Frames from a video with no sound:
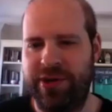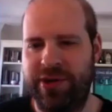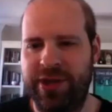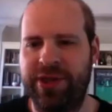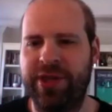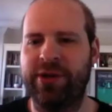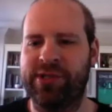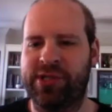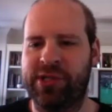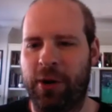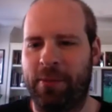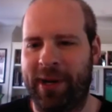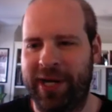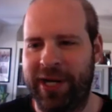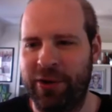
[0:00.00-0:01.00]
there's
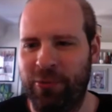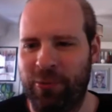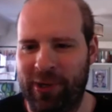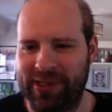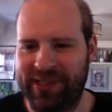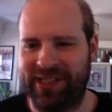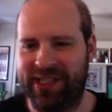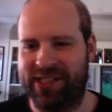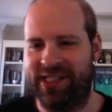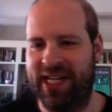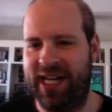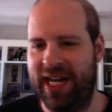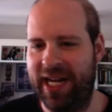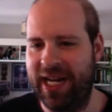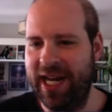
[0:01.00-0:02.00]
nobody who wants to
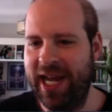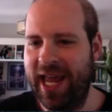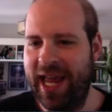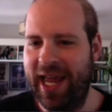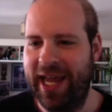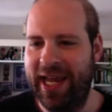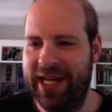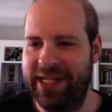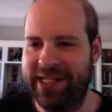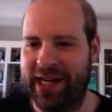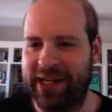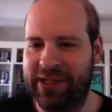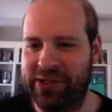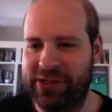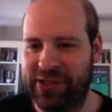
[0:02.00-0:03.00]
see a
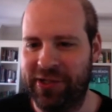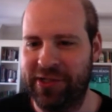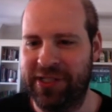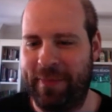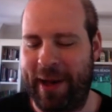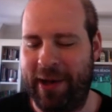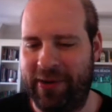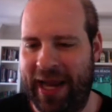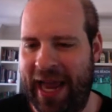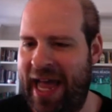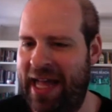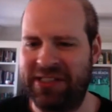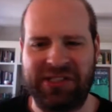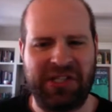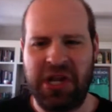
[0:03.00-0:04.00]
docuseries about
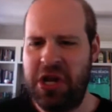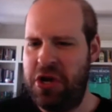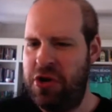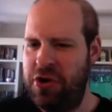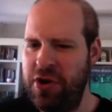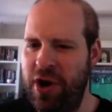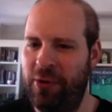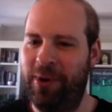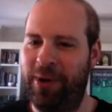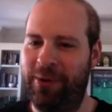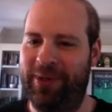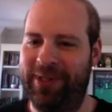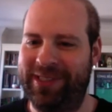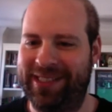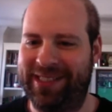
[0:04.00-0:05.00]
cats. No one
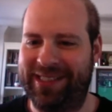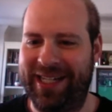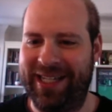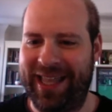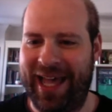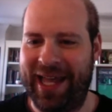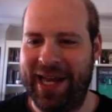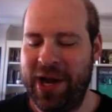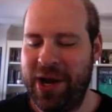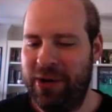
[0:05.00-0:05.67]
wants to see that.